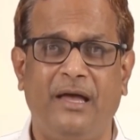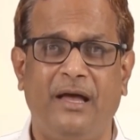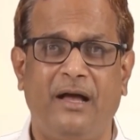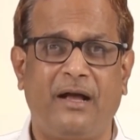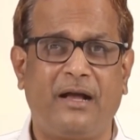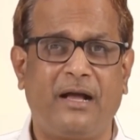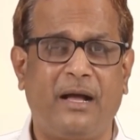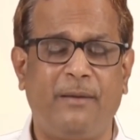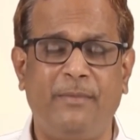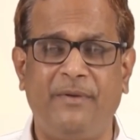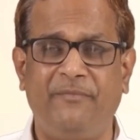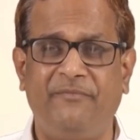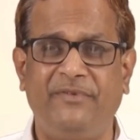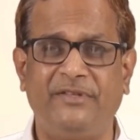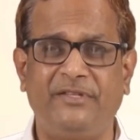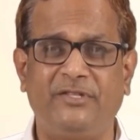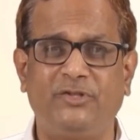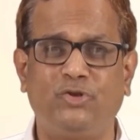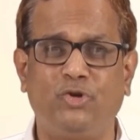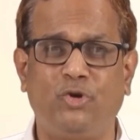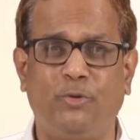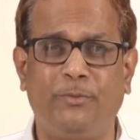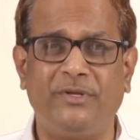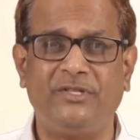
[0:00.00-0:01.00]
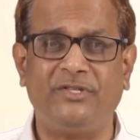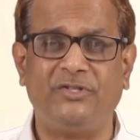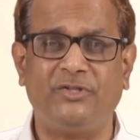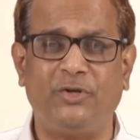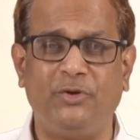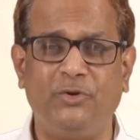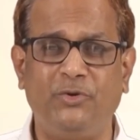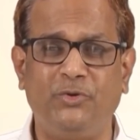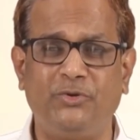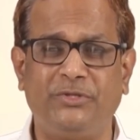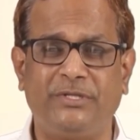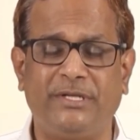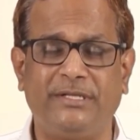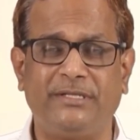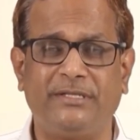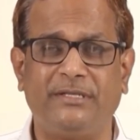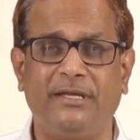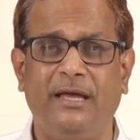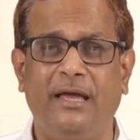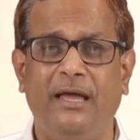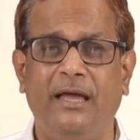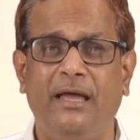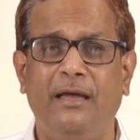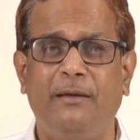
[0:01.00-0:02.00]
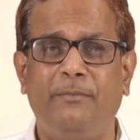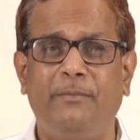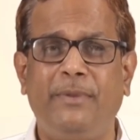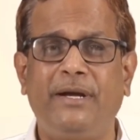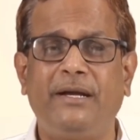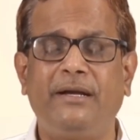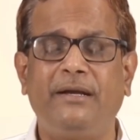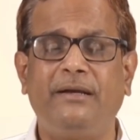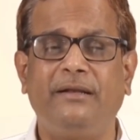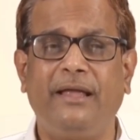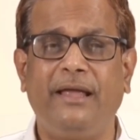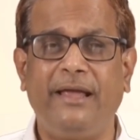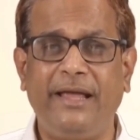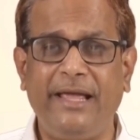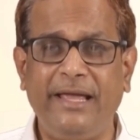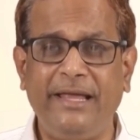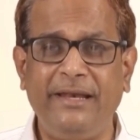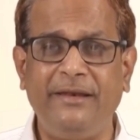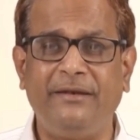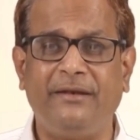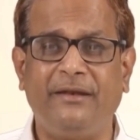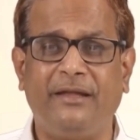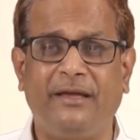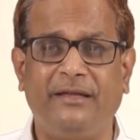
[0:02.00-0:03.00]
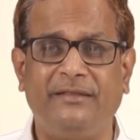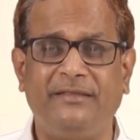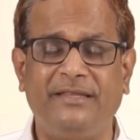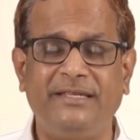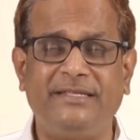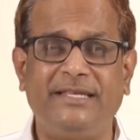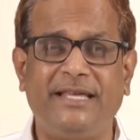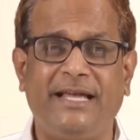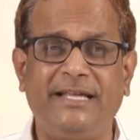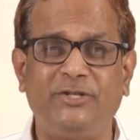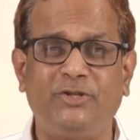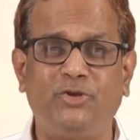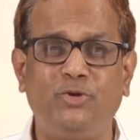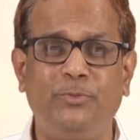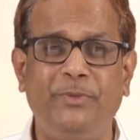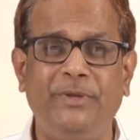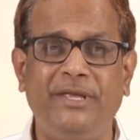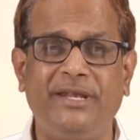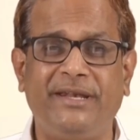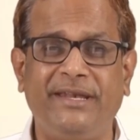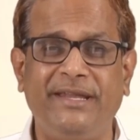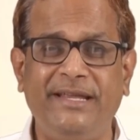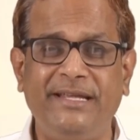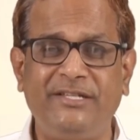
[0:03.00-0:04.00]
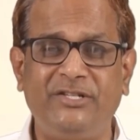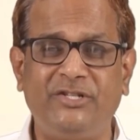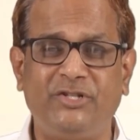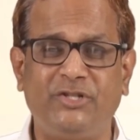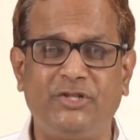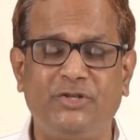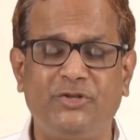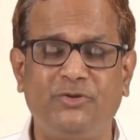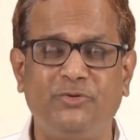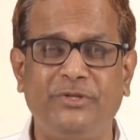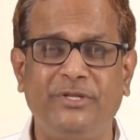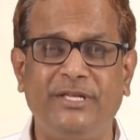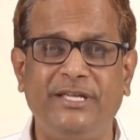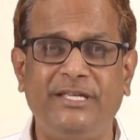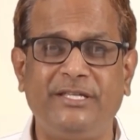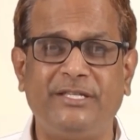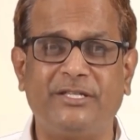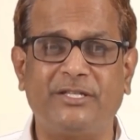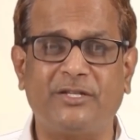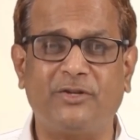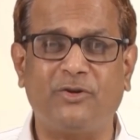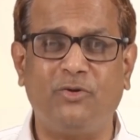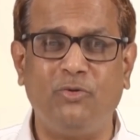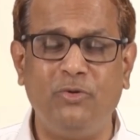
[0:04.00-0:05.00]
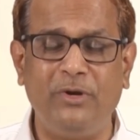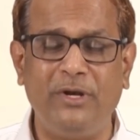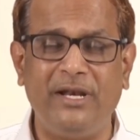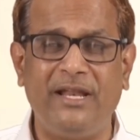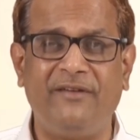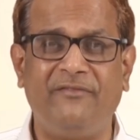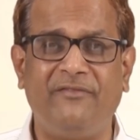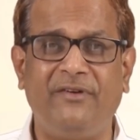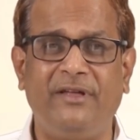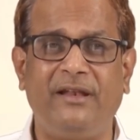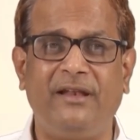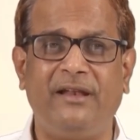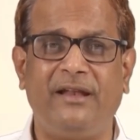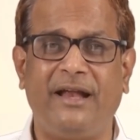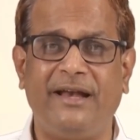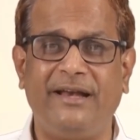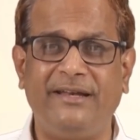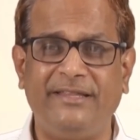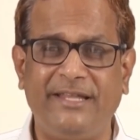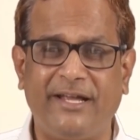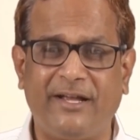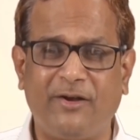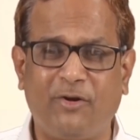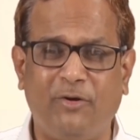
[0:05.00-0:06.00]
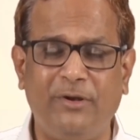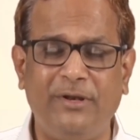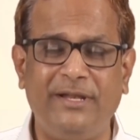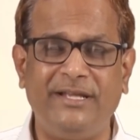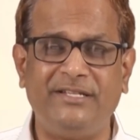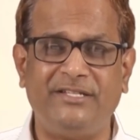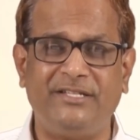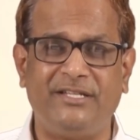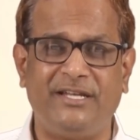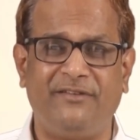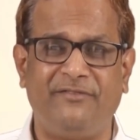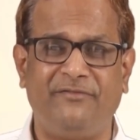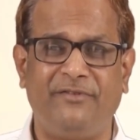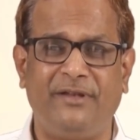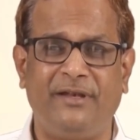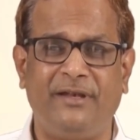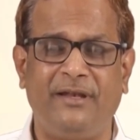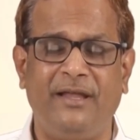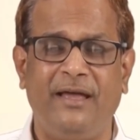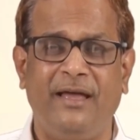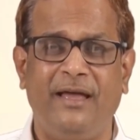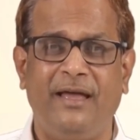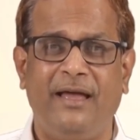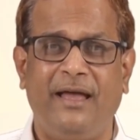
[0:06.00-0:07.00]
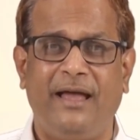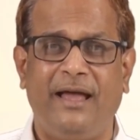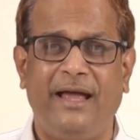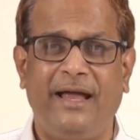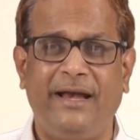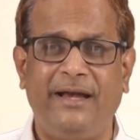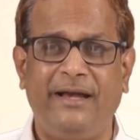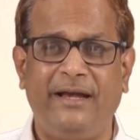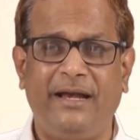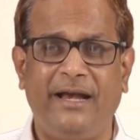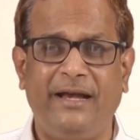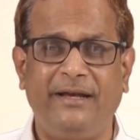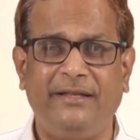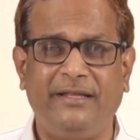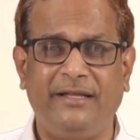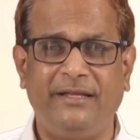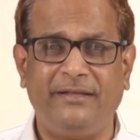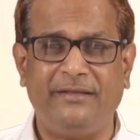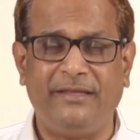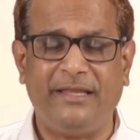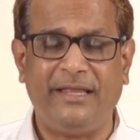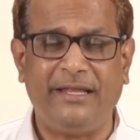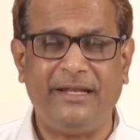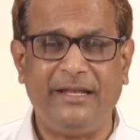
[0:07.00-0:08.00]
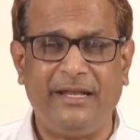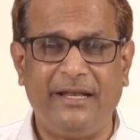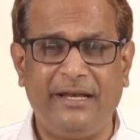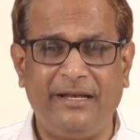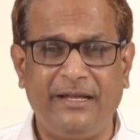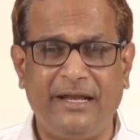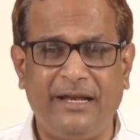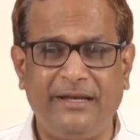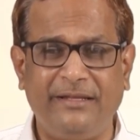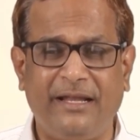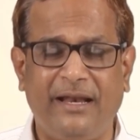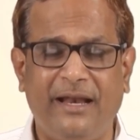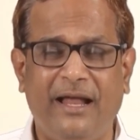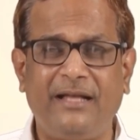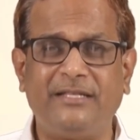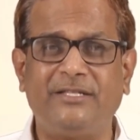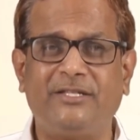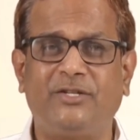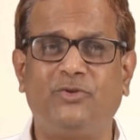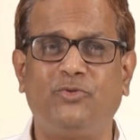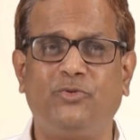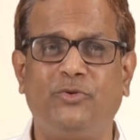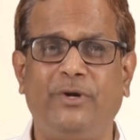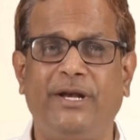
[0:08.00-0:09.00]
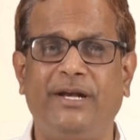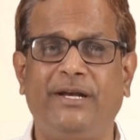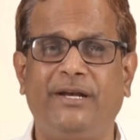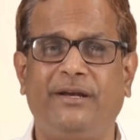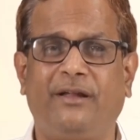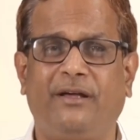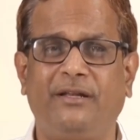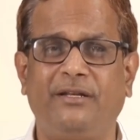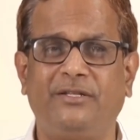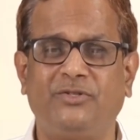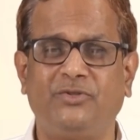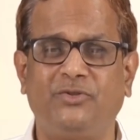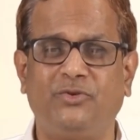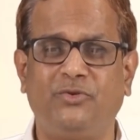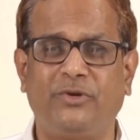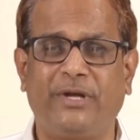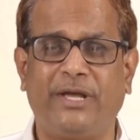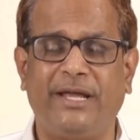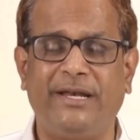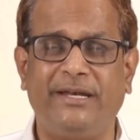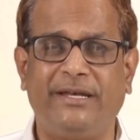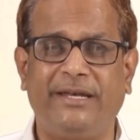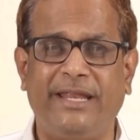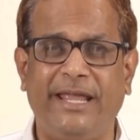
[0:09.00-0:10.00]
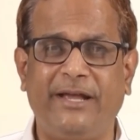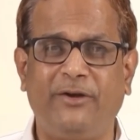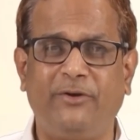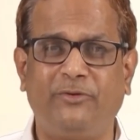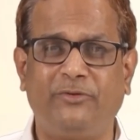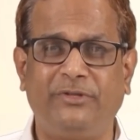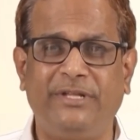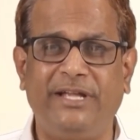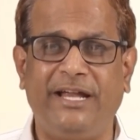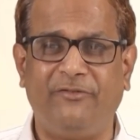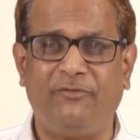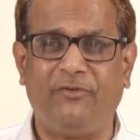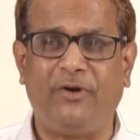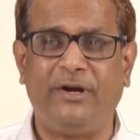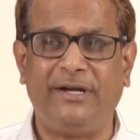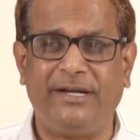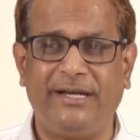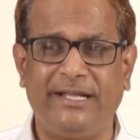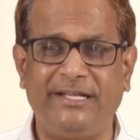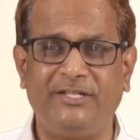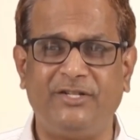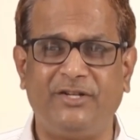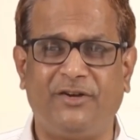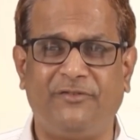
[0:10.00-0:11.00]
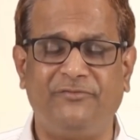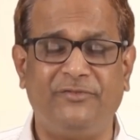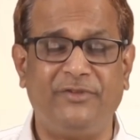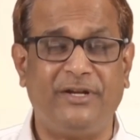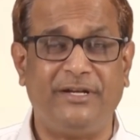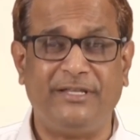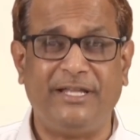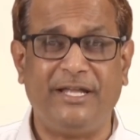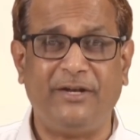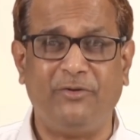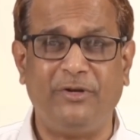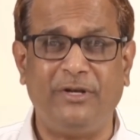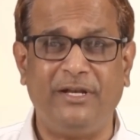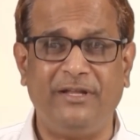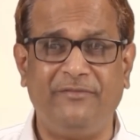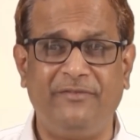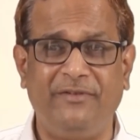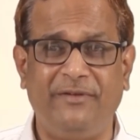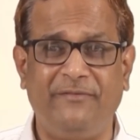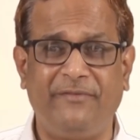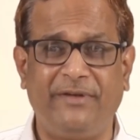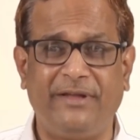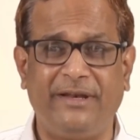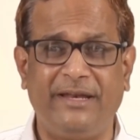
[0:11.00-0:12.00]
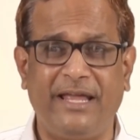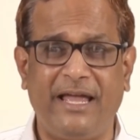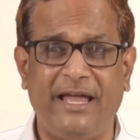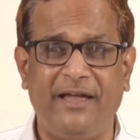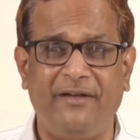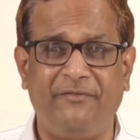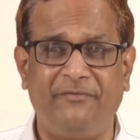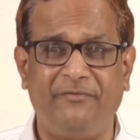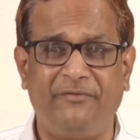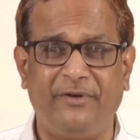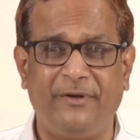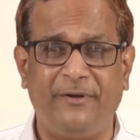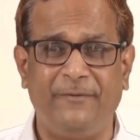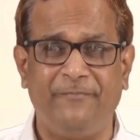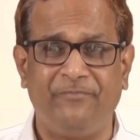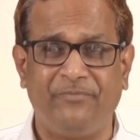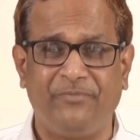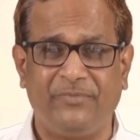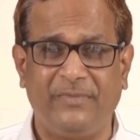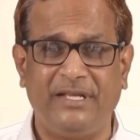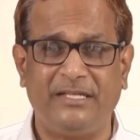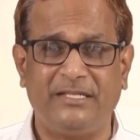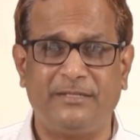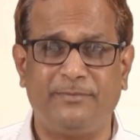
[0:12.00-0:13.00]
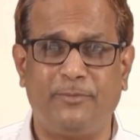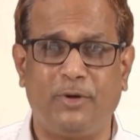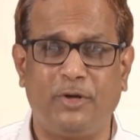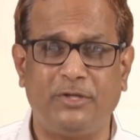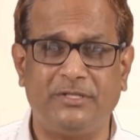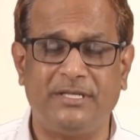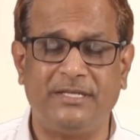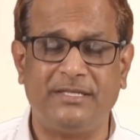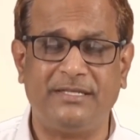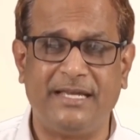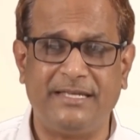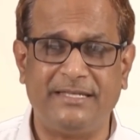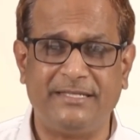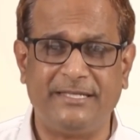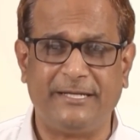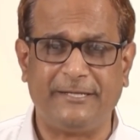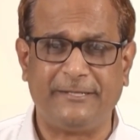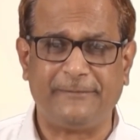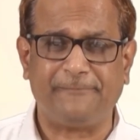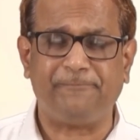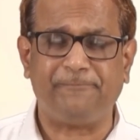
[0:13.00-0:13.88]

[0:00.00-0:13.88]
come up with so much solutions. But again, this has to be reached to the school level and the college level, and the last student also can take the advantage of that. Then only we can have this process as such.